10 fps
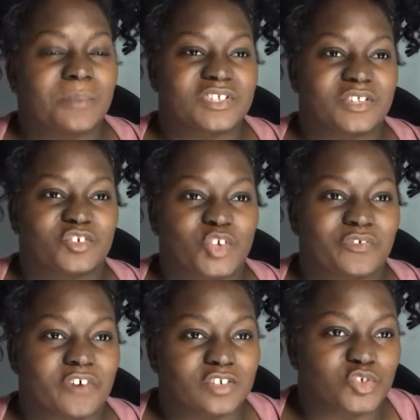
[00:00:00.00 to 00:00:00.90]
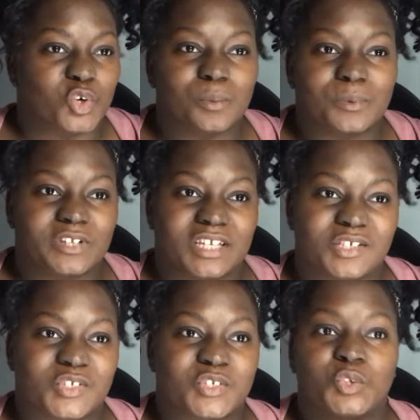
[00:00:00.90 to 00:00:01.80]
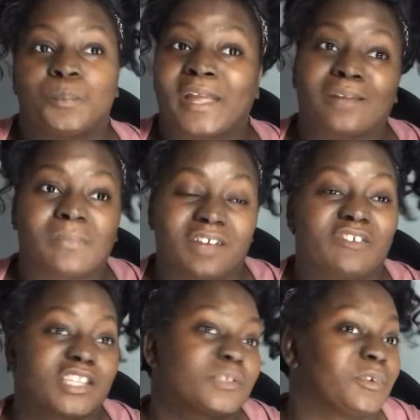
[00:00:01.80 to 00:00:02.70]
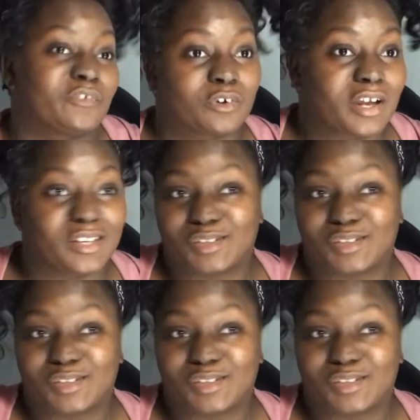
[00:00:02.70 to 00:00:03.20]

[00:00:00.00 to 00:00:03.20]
premise of the show for AshaDorable is to paint my face before I